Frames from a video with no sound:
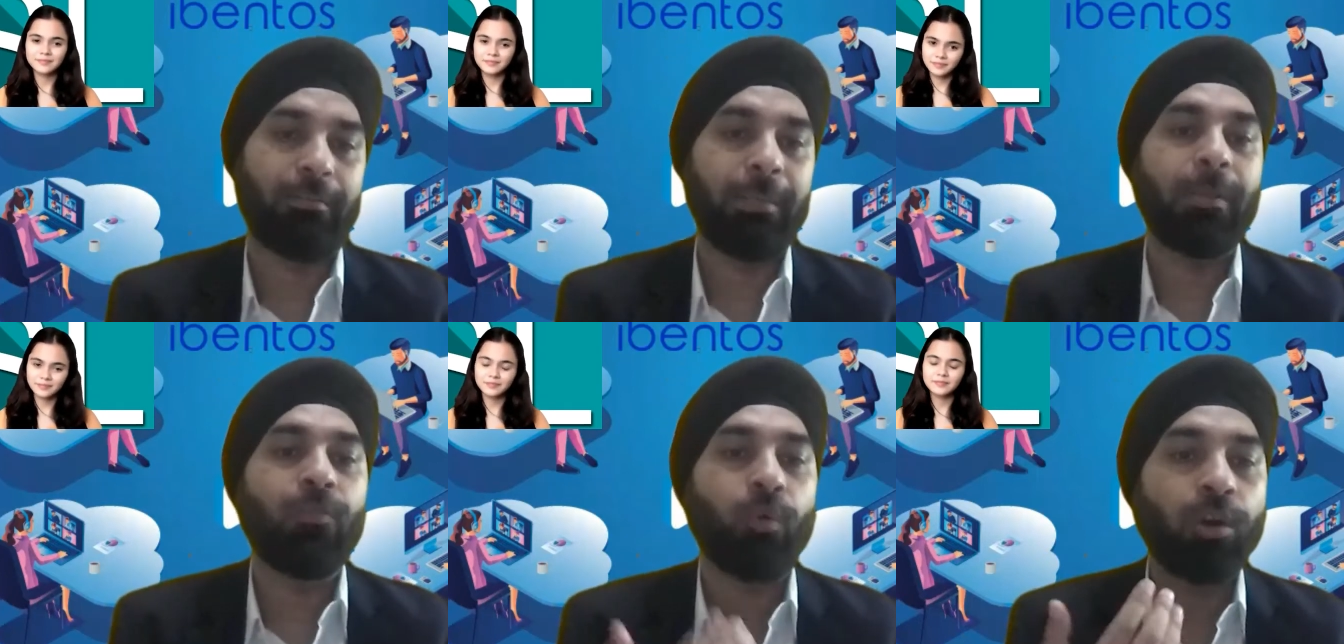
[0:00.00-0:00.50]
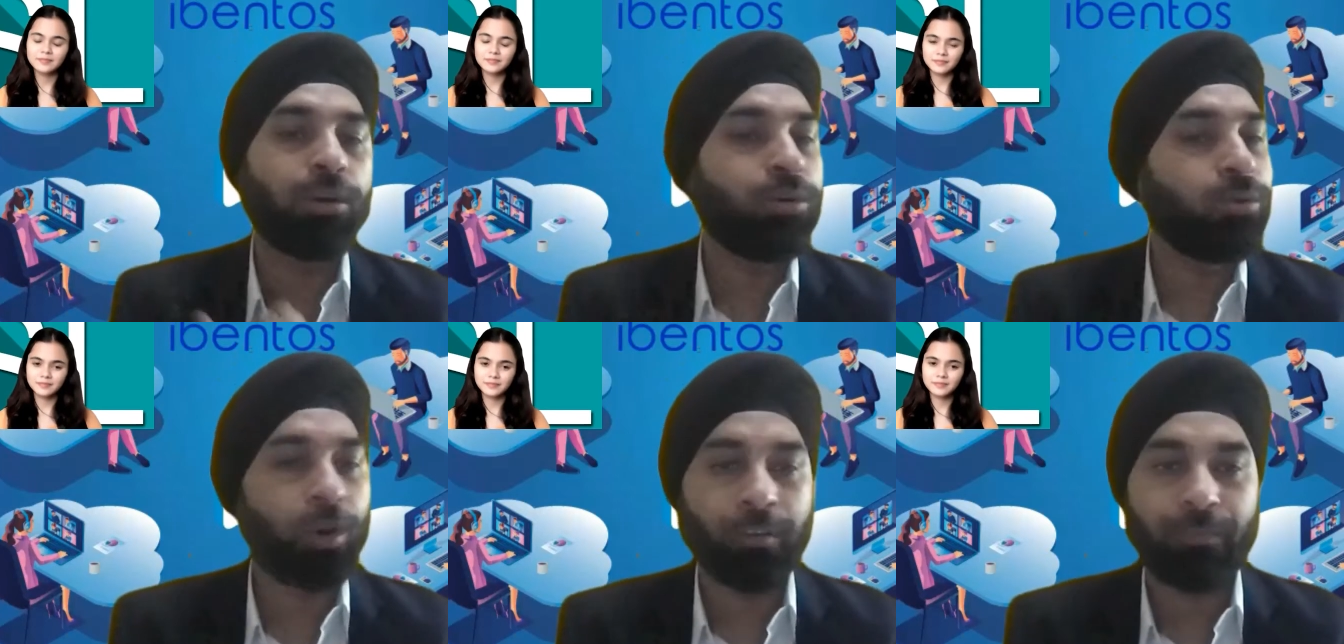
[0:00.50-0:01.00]
Speaker 1: People mm-hmm. want to do
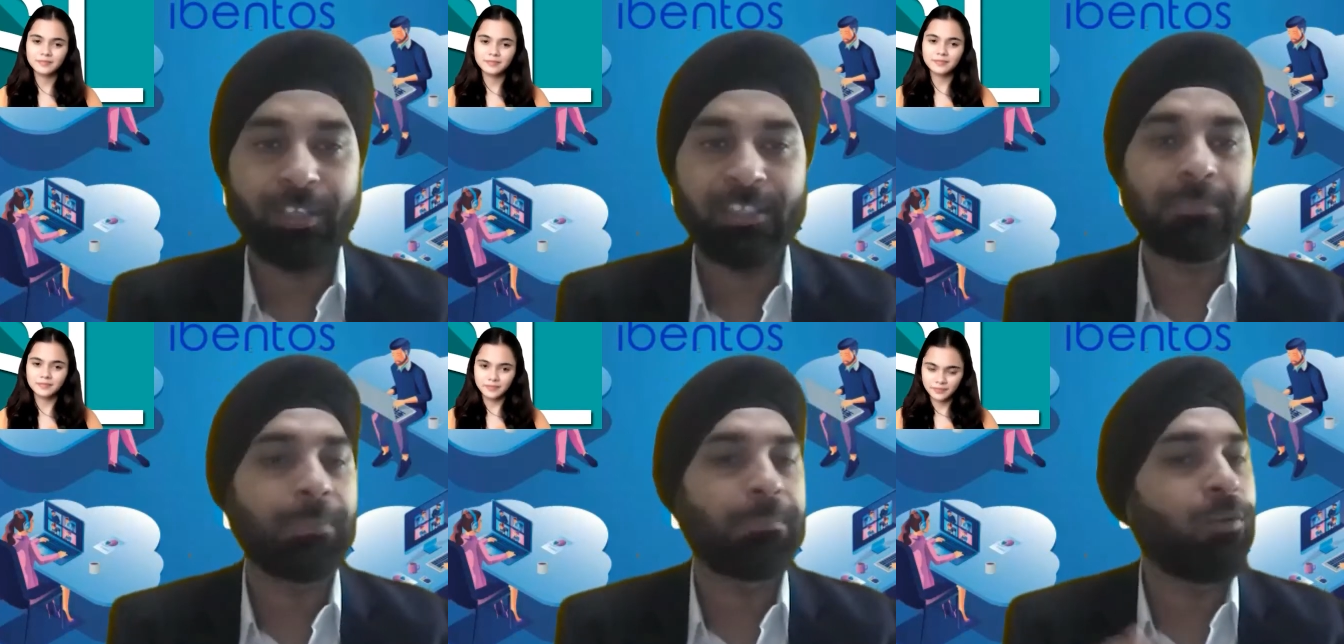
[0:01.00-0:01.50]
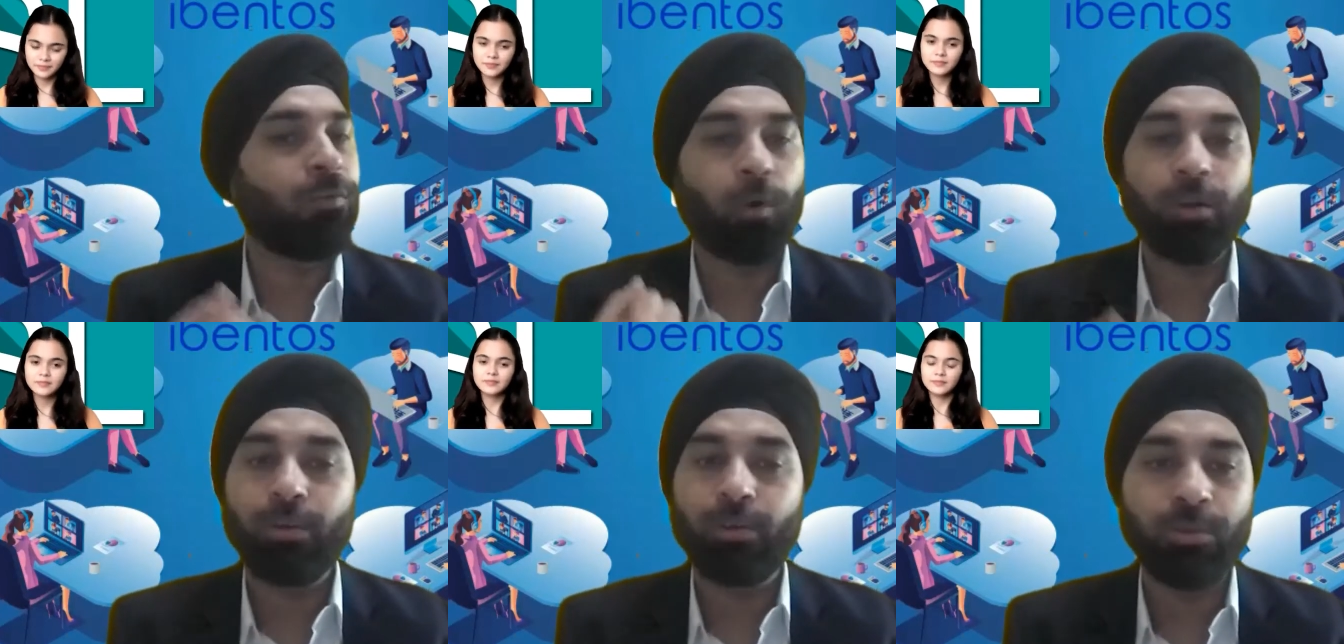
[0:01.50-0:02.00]
mm-hmm. conference, people
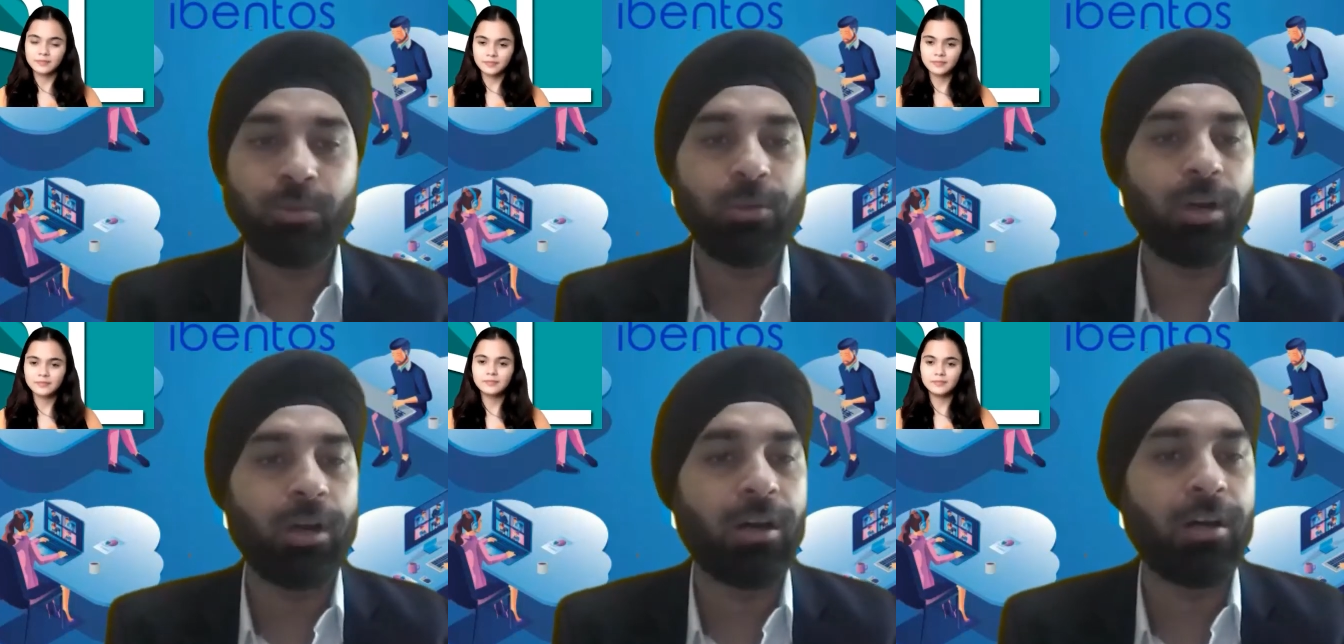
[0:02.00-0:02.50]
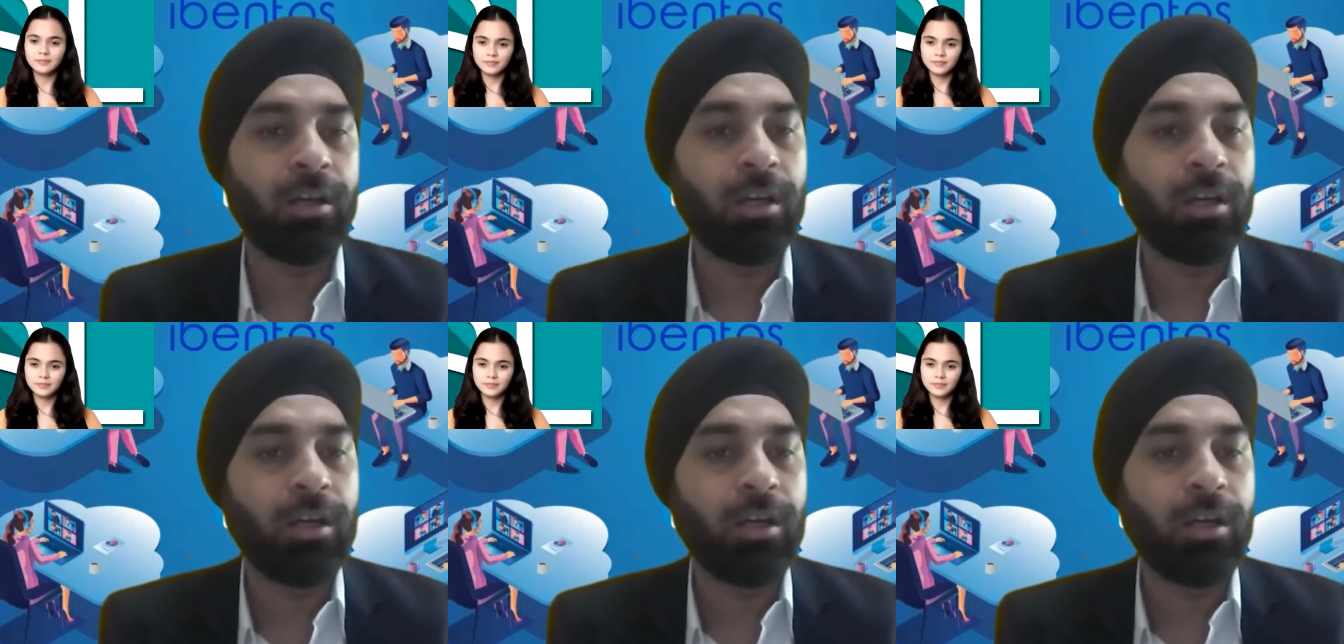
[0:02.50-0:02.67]
want to do uh,